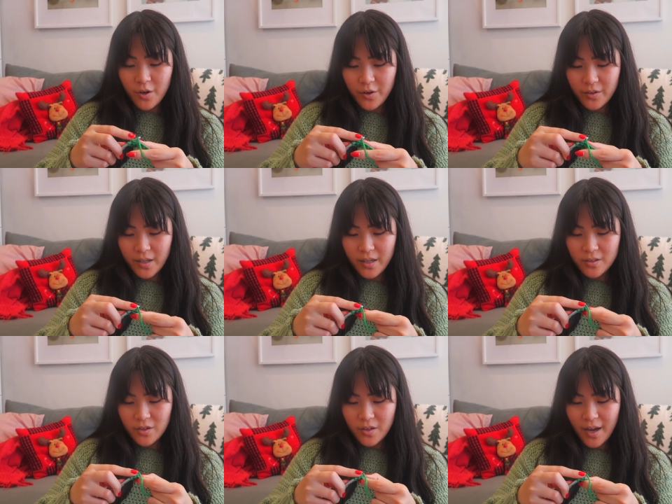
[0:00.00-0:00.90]
only
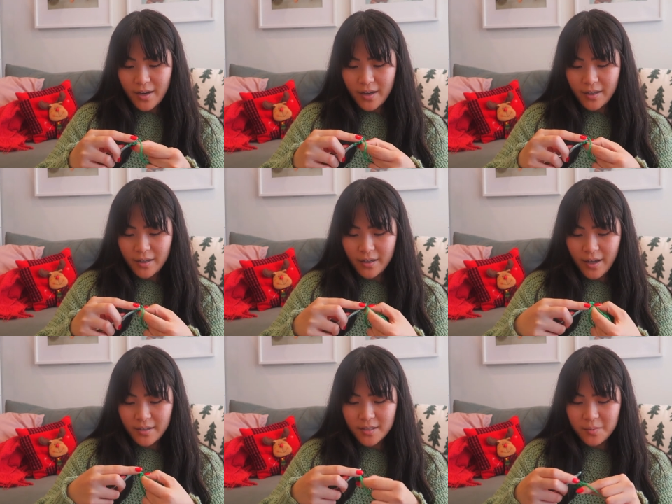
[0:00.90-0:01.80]
so that it can
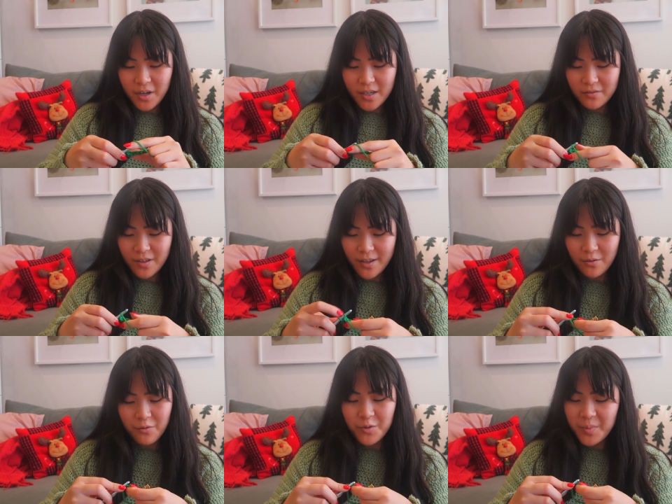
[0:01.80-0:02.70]
get some kind of like
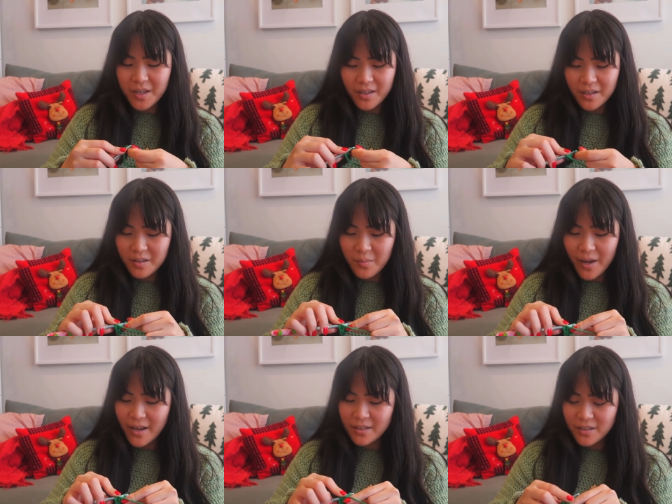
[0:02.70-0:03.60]
ribbing in the
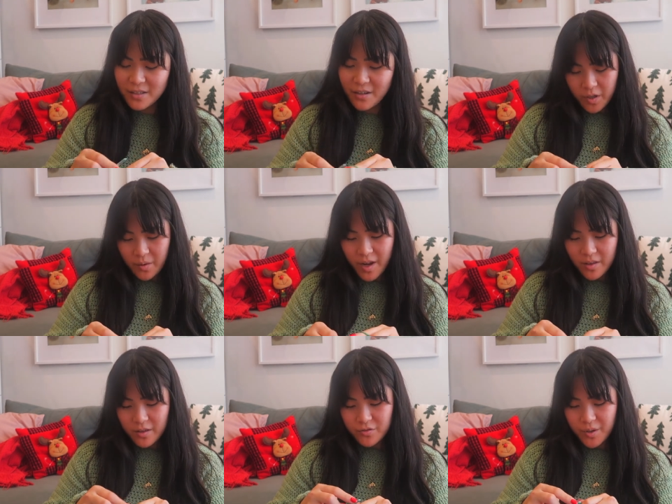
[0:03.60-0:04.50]
band. I'm gonna
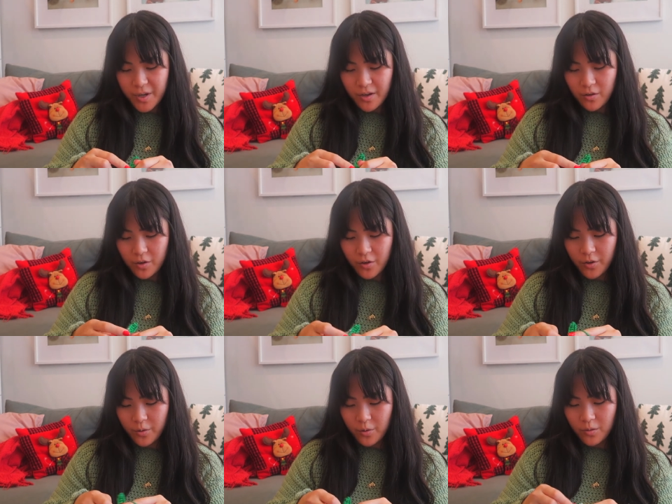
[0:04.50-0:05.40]
make this ribbing
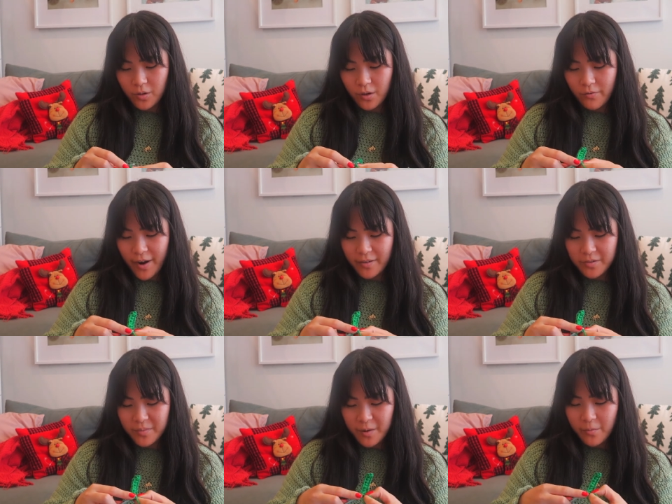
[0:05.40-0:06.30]
go all
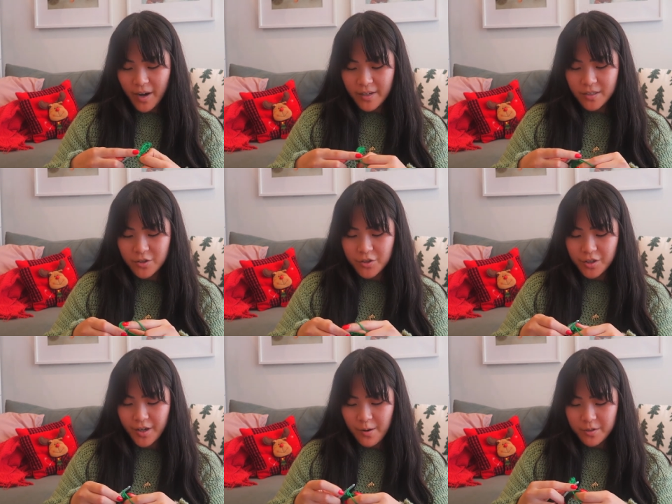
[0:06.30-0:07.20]
around my waist.
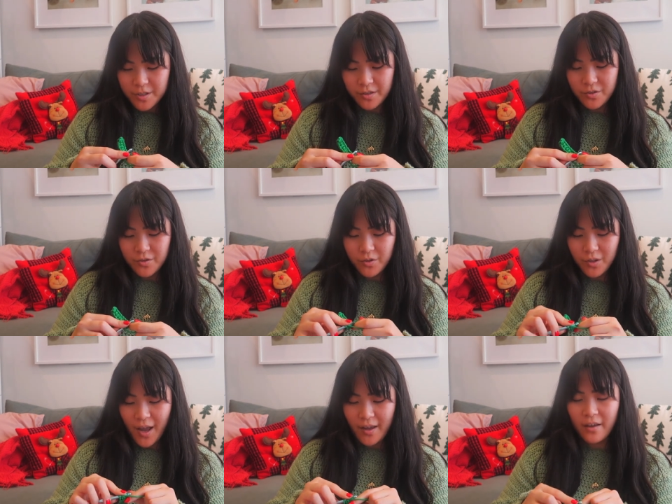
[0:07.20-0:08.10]
Usually I would just do
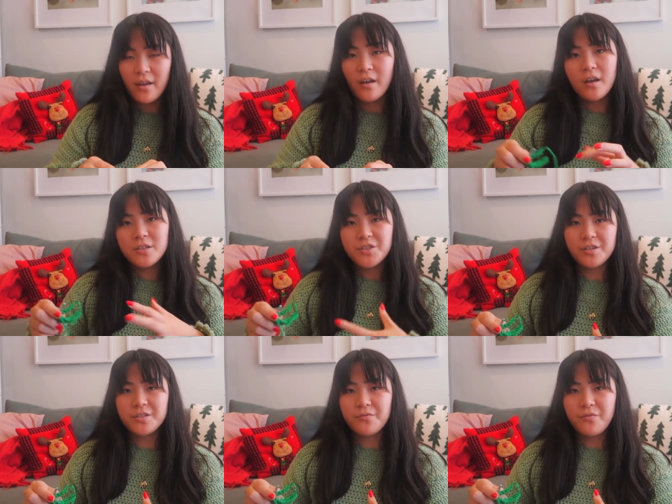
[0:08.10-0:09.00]
like
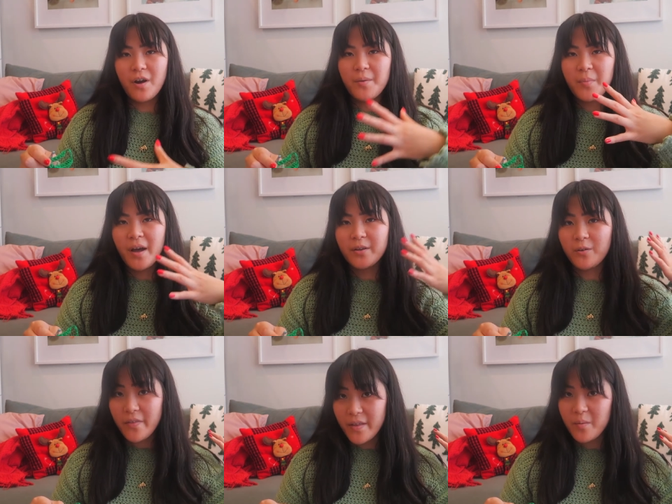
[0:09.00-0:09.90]
just the front panel
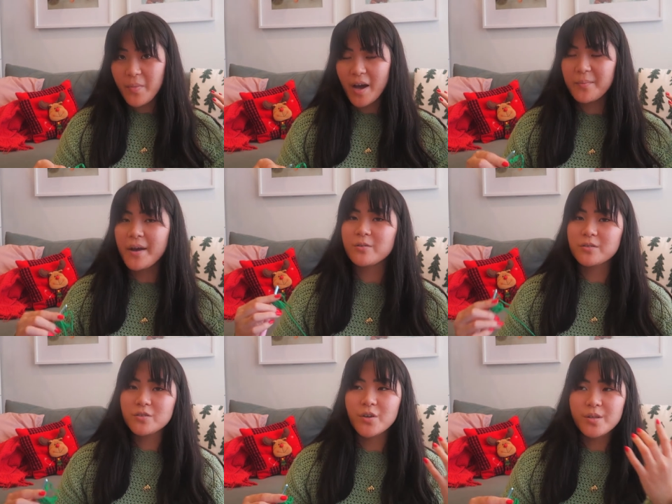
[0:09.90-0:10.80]
and then the back panel
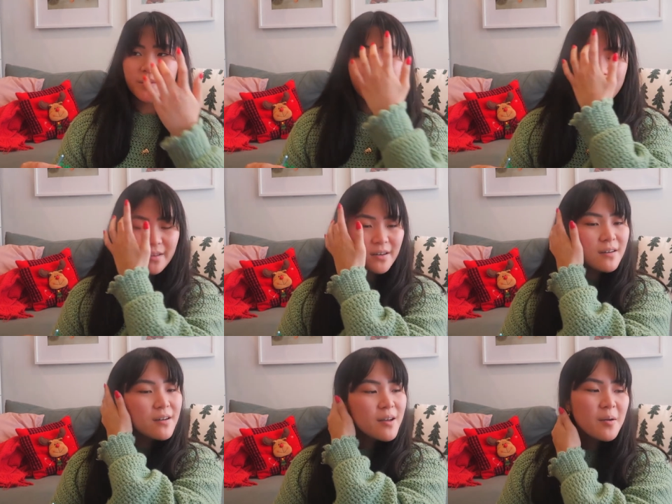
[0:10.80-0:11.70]
and sew them
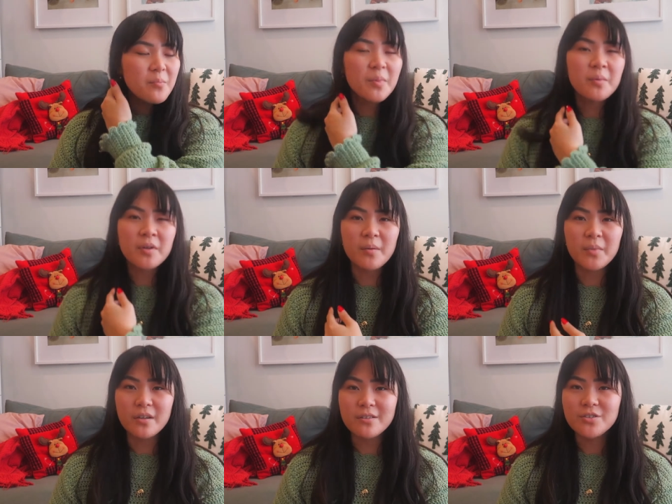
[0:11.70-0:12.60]
together, but
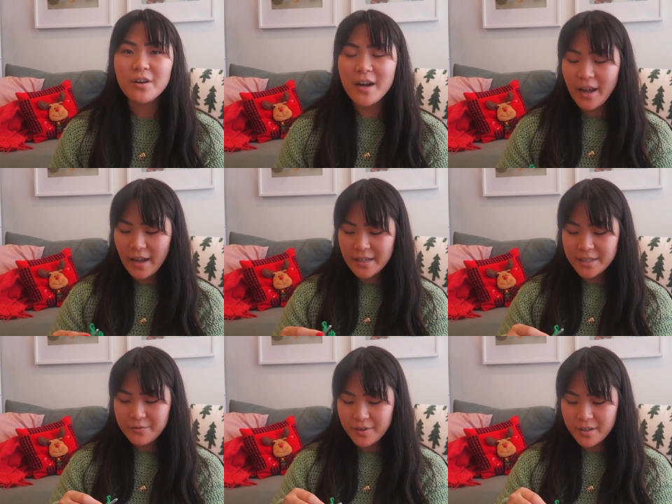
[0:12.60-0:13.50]
I'm gonna try a
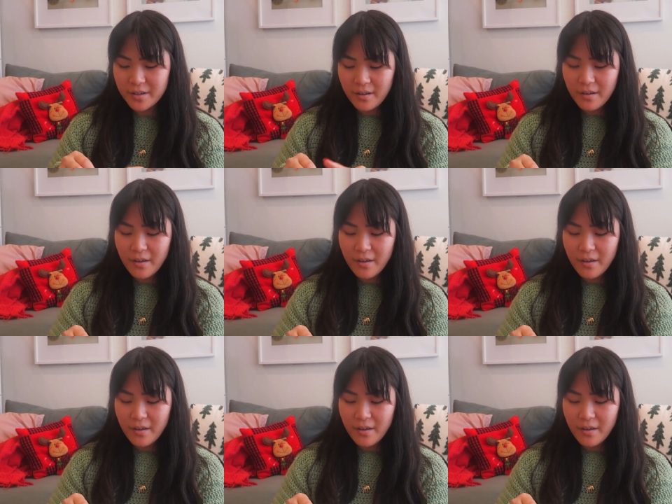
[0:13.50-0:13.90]
different